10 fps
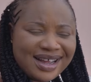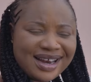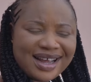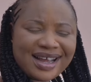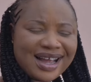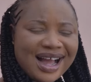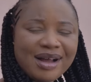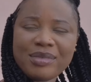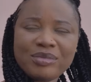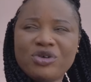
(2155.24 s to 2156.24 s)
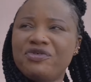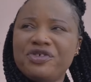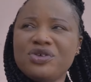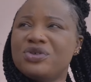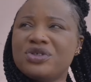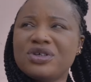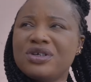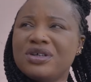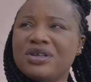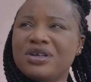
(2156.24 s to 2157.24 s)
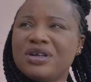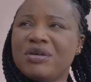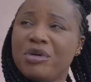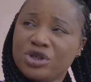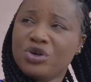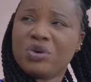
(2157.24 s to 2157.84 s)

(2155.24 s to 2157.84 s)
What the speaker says: Like, I'm confused. But you know